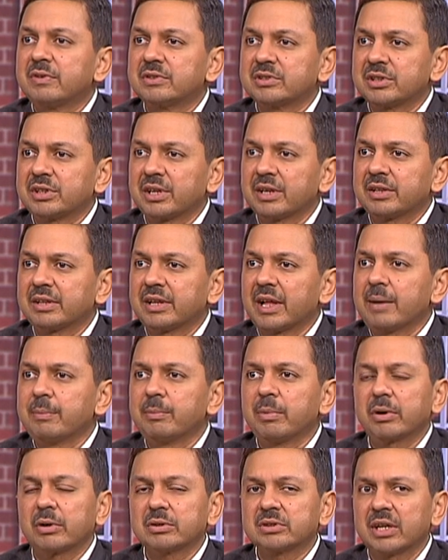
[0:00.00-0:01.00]
visited
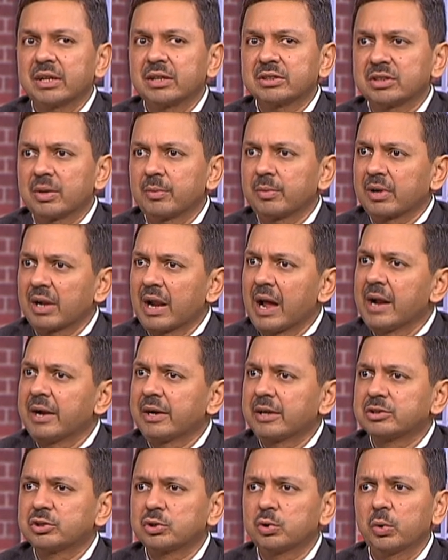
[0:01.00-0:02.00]
them because either some
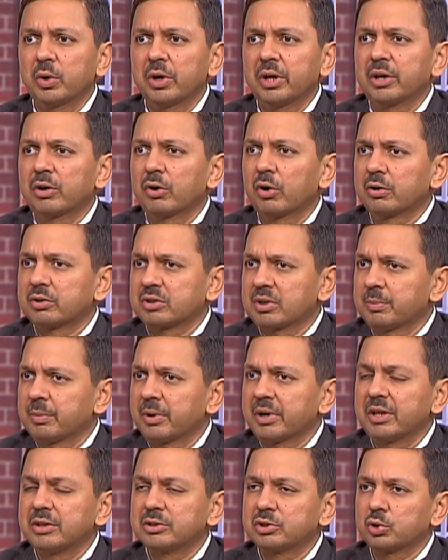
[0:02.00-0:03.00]
client is doing or
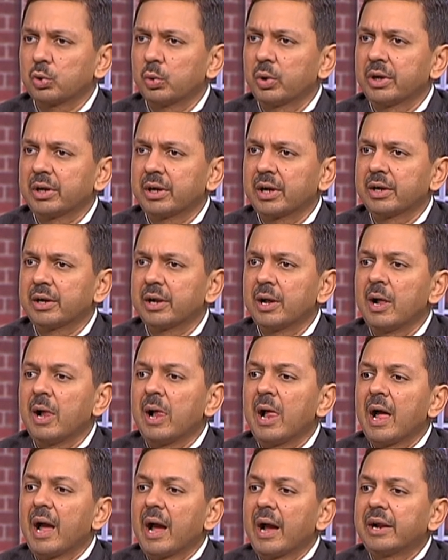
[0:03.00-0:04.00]
somebody is doing it
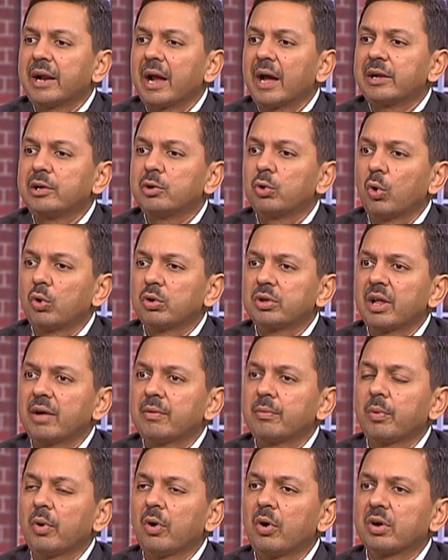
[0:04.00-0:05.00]
and I know
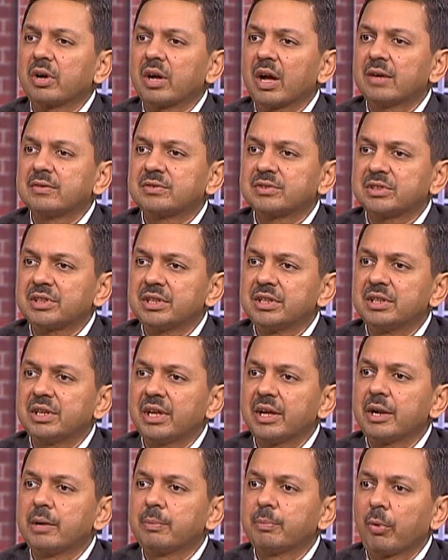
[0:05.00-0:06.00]
their work, I've seen
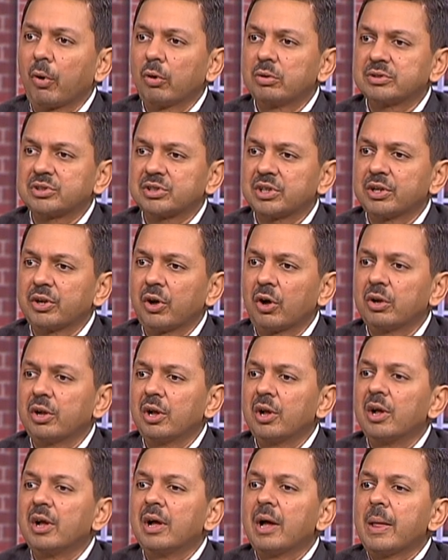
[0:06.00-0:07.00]
their reports and all,
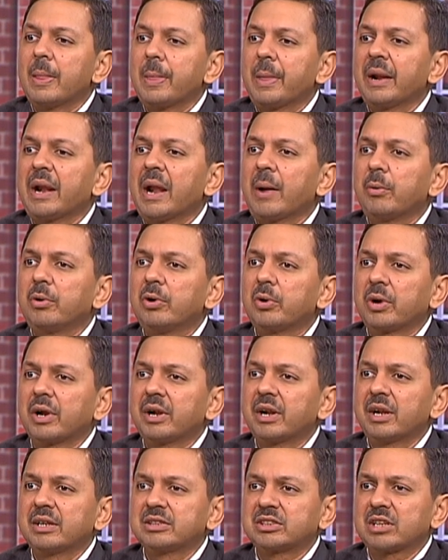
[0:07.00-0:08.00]
then I would look
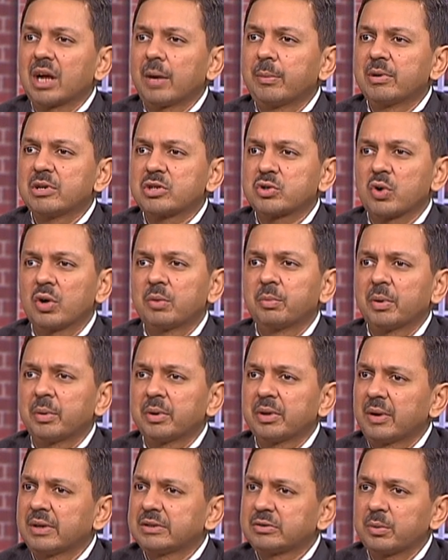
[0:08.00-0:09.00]
at an established one. But
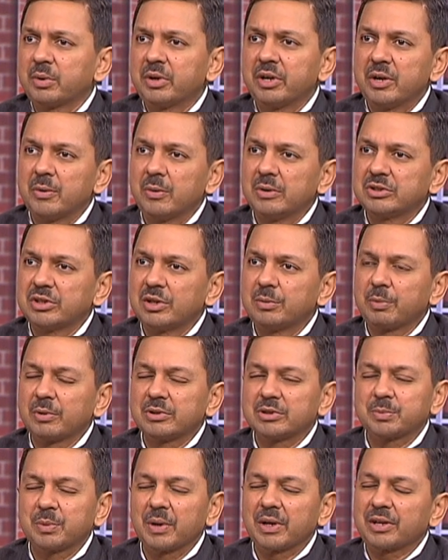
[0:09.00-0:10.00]
whether it's from an individual
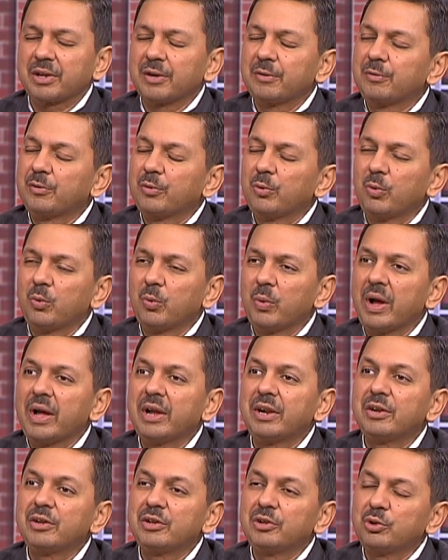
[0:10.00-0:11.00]
perspective, do
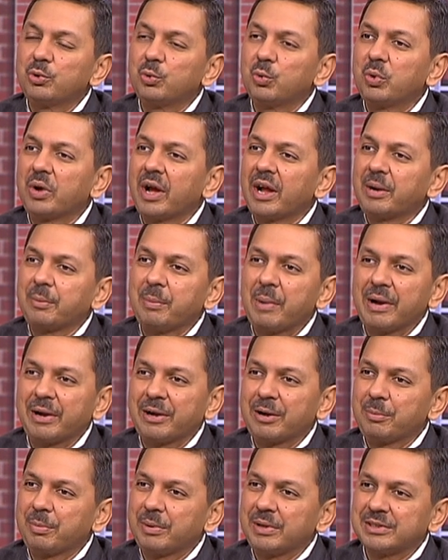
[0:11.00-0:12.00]
where you get
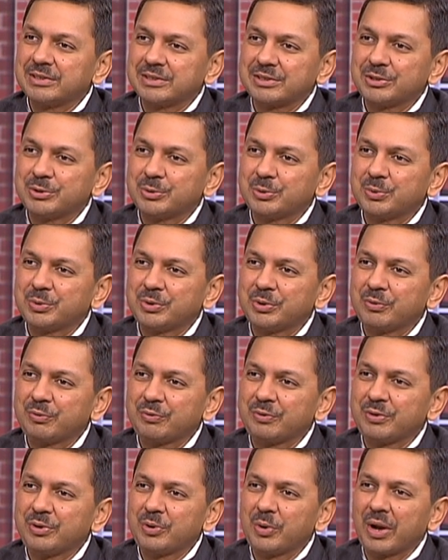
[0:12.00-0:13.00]
mental peace, you, you,
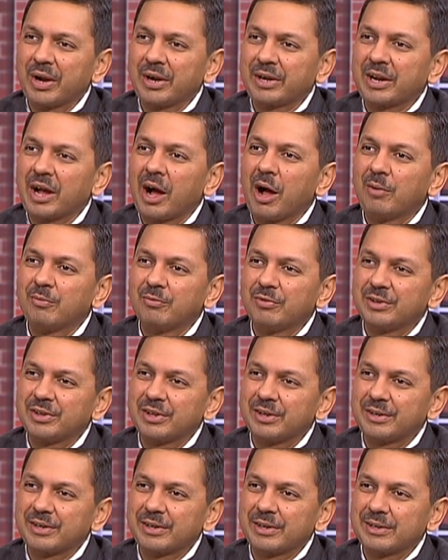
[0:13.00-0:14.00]
hmm. you are at calm with it.